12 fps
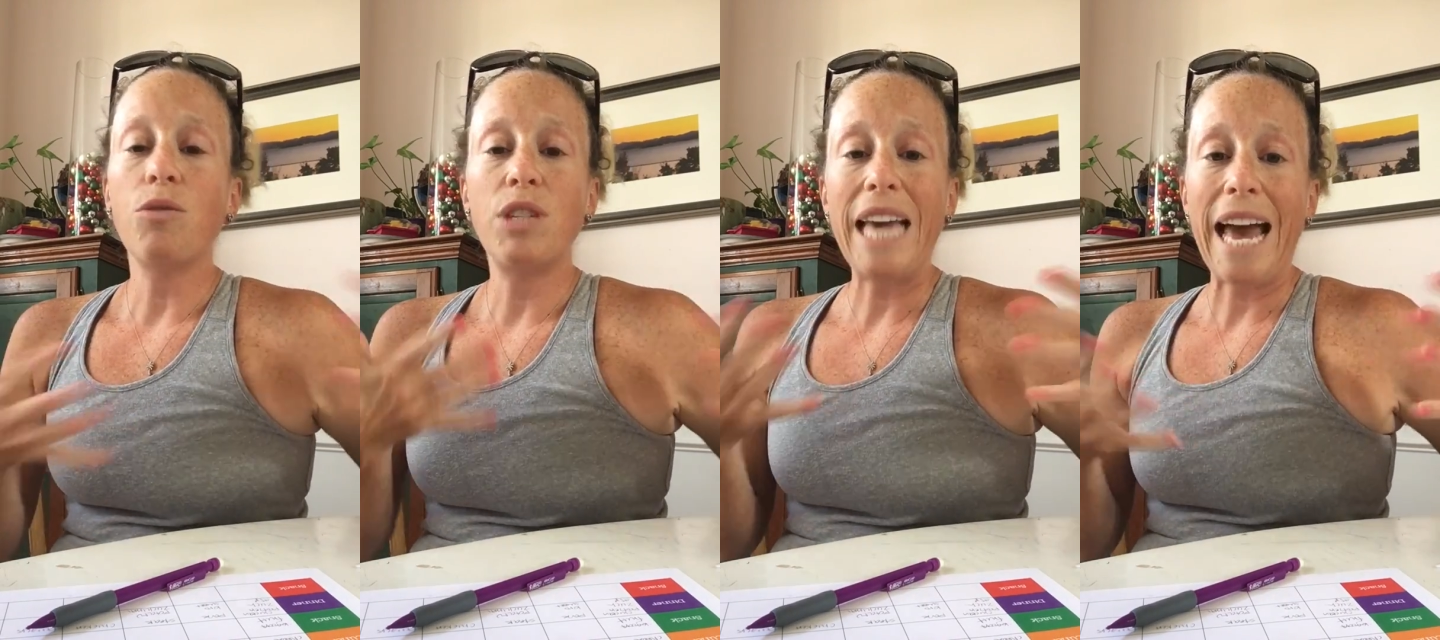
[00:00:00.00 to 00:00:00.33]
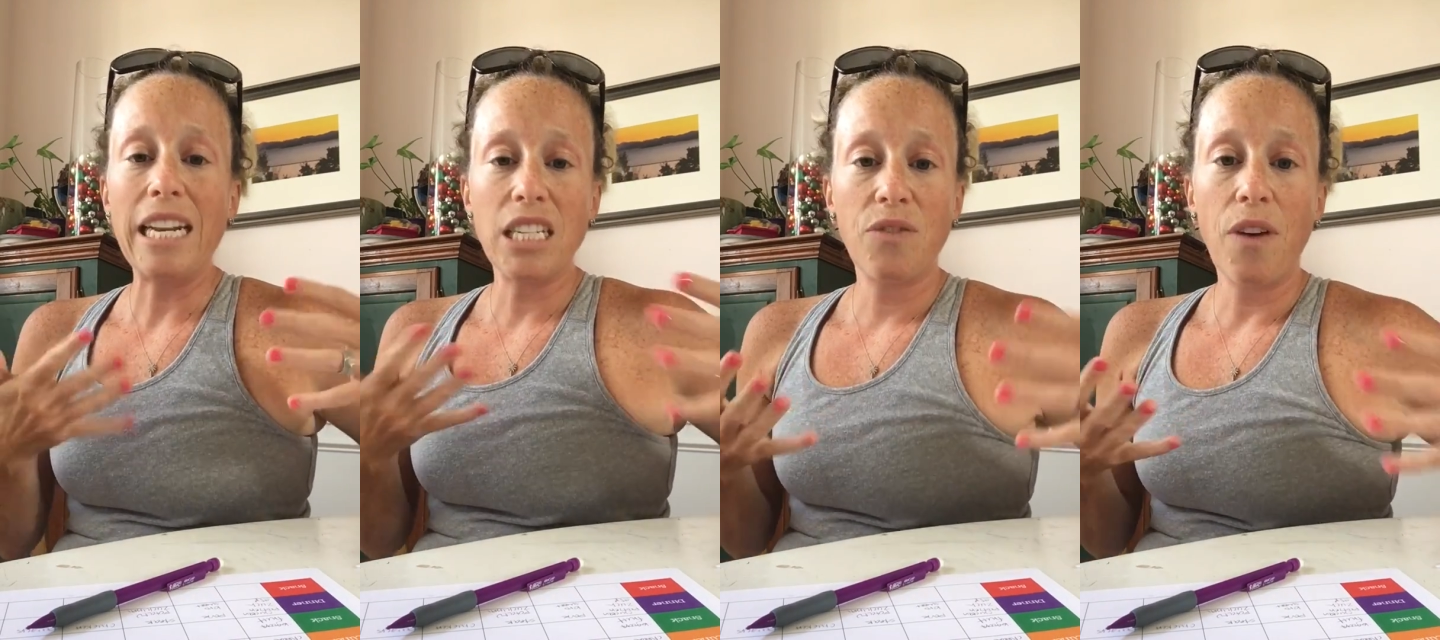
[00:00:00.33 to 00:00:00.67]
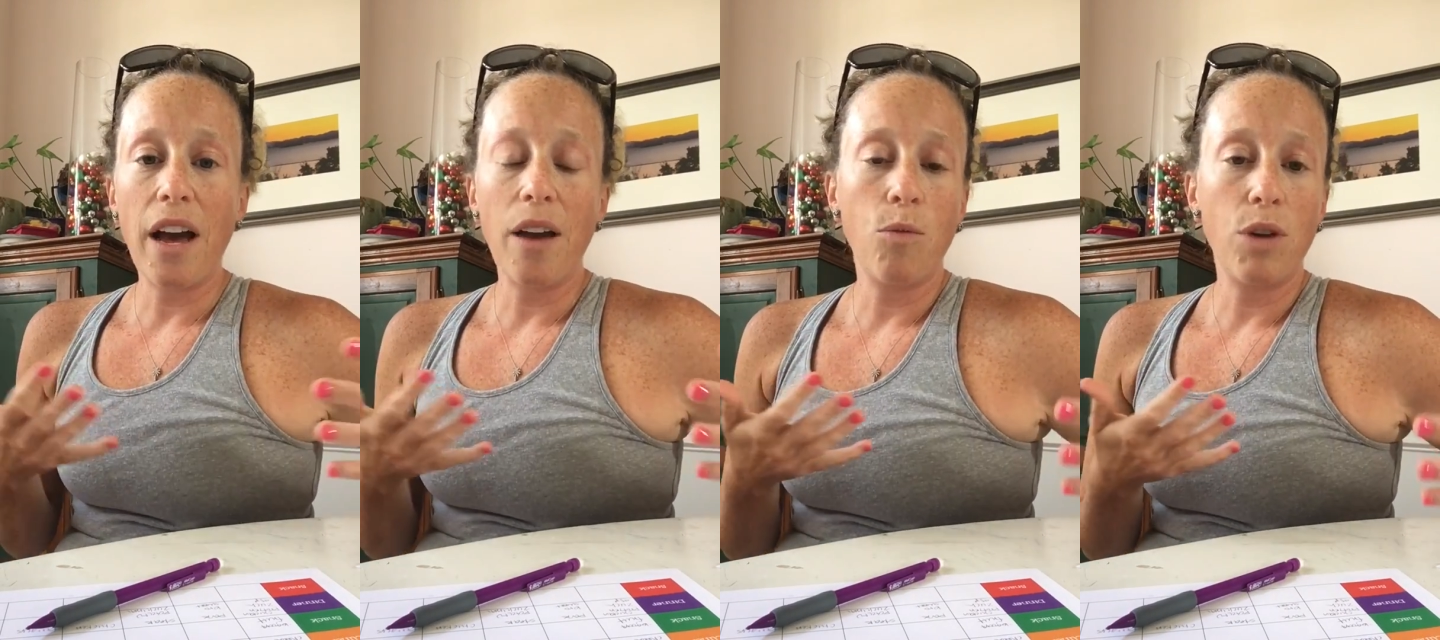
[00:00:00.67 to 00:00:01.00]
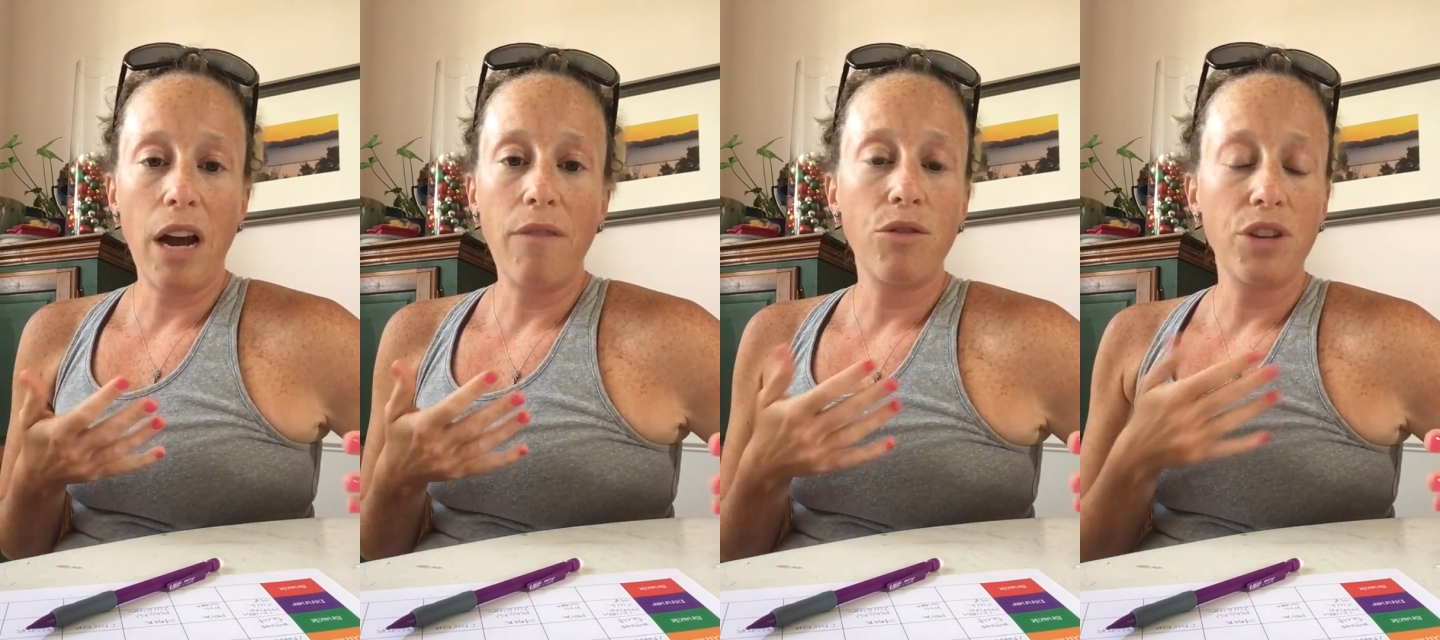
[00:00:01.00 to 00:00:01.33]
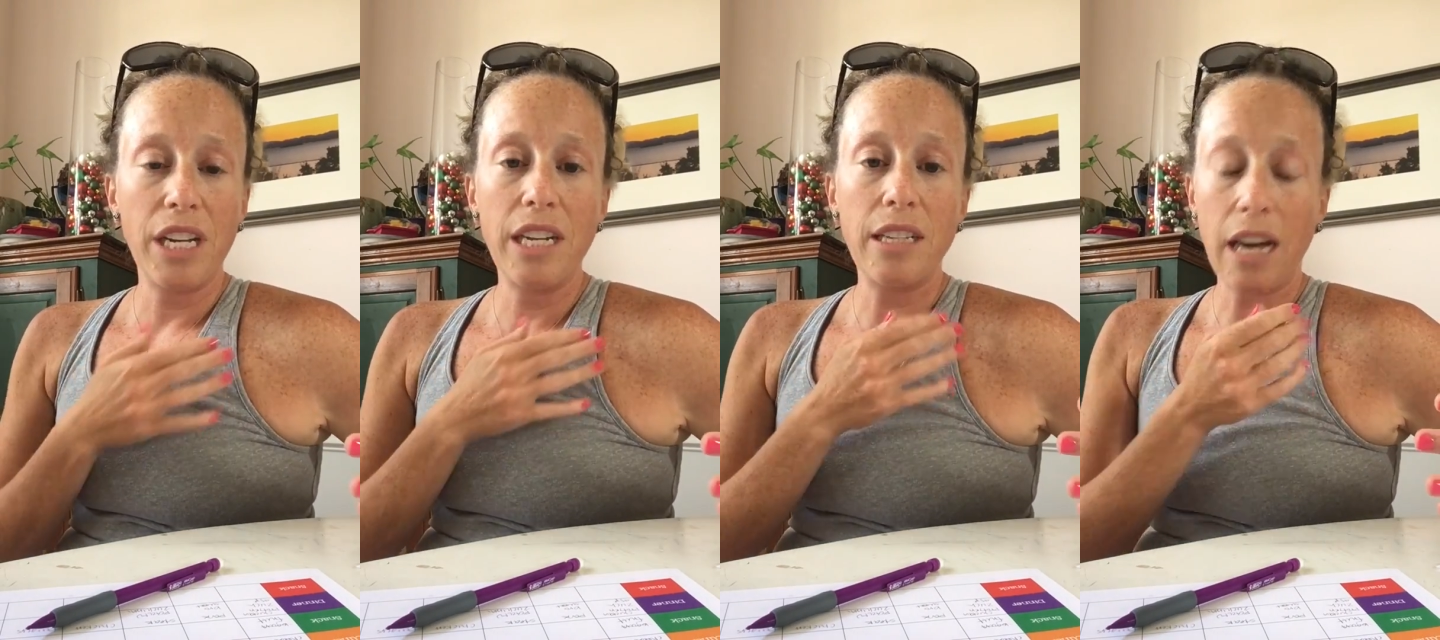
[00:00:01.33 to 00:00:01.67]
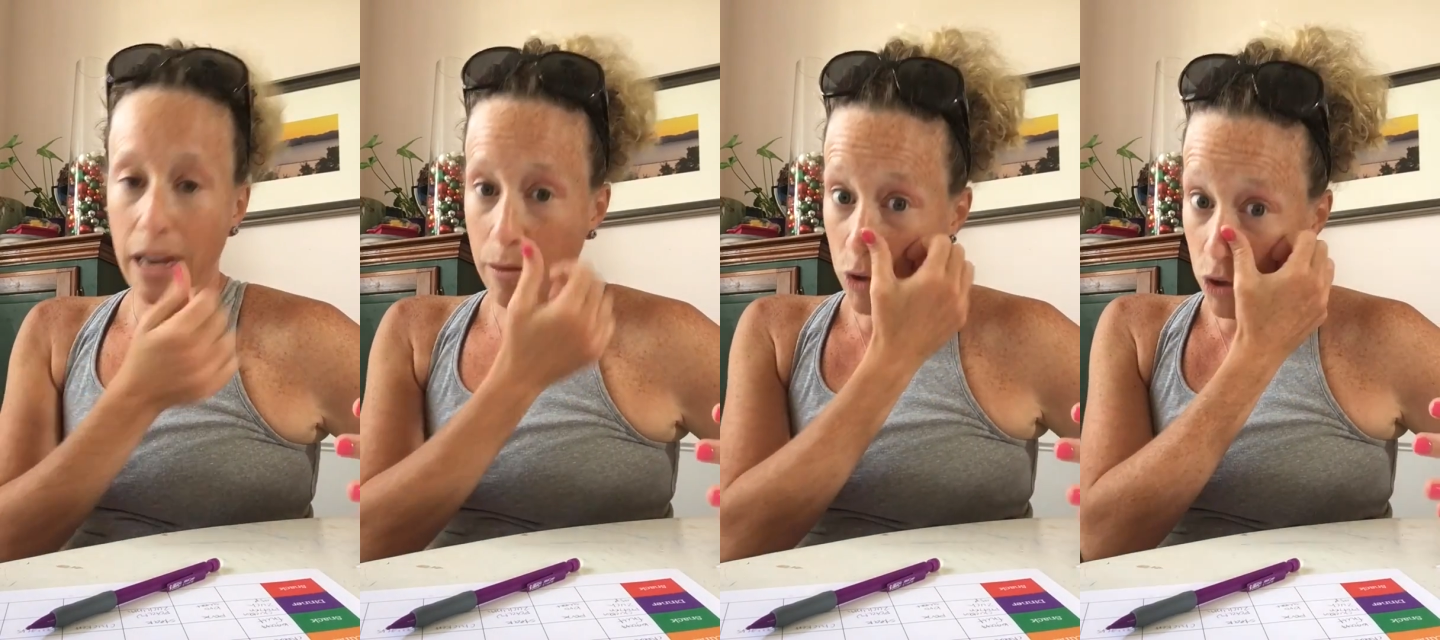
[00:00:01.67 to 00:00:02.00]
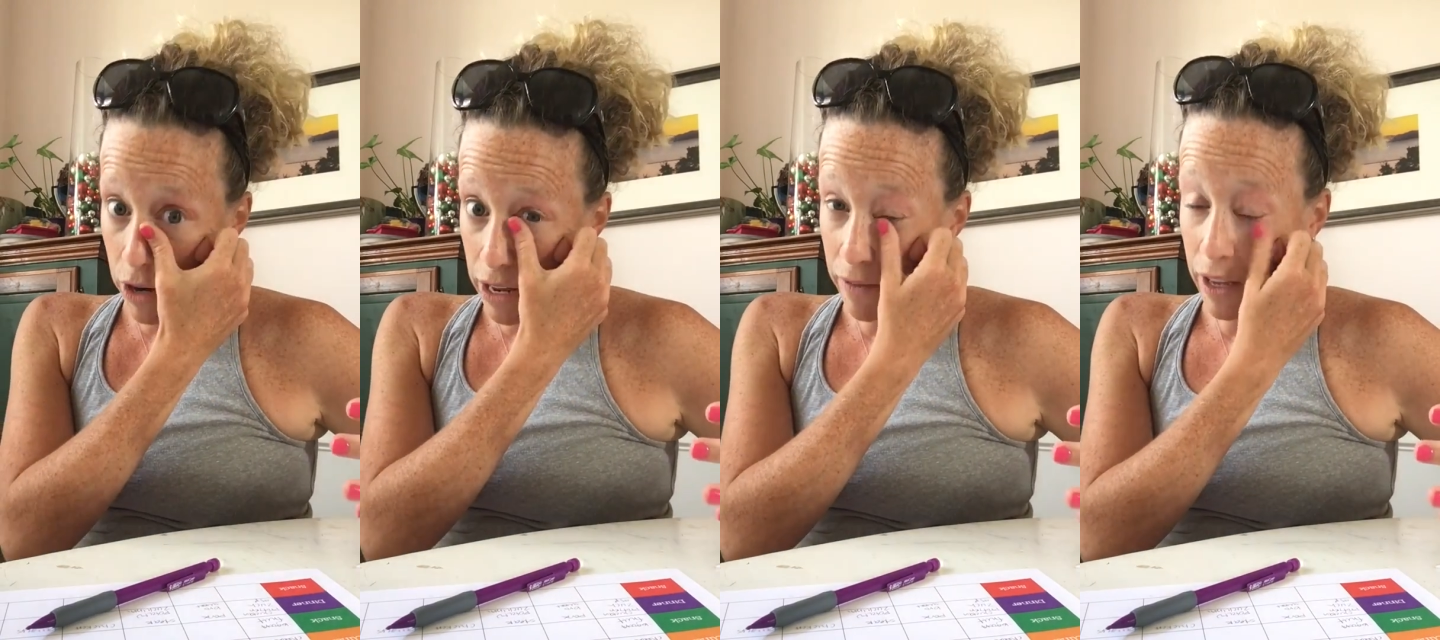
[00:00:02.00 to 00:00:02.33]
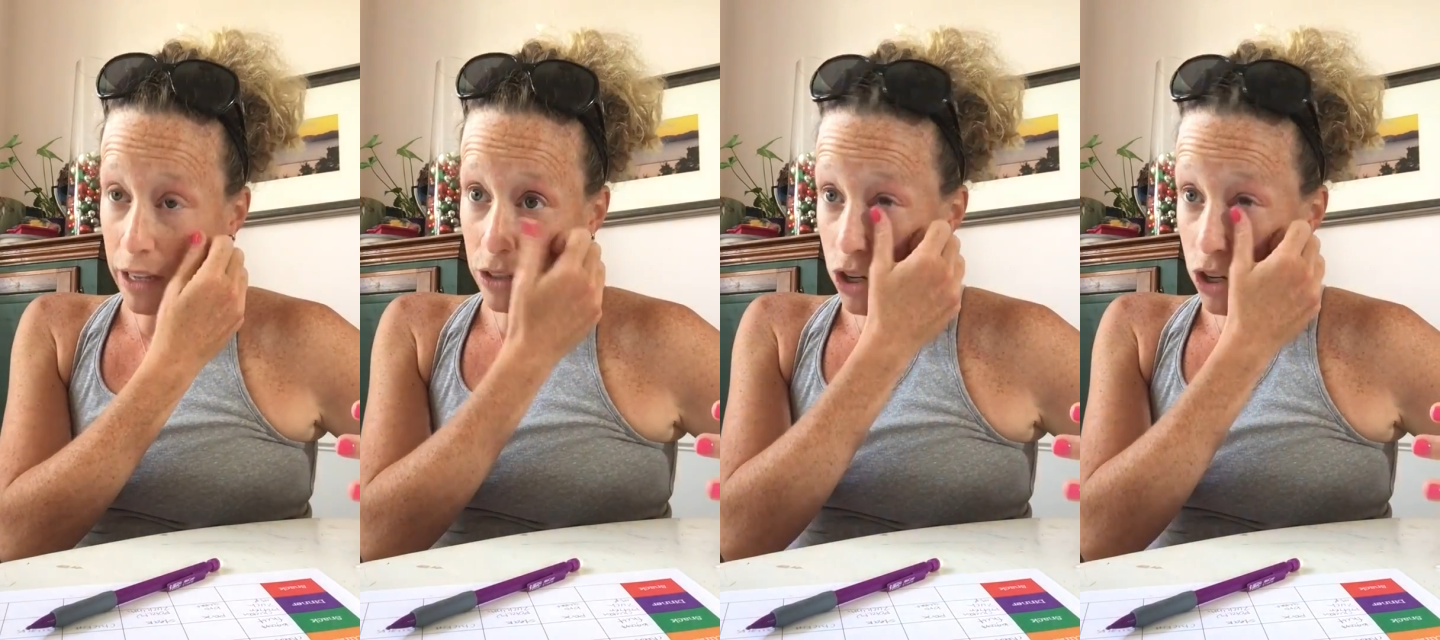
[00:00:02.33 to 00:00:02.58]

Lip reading: satisfy whatever it is I am craving,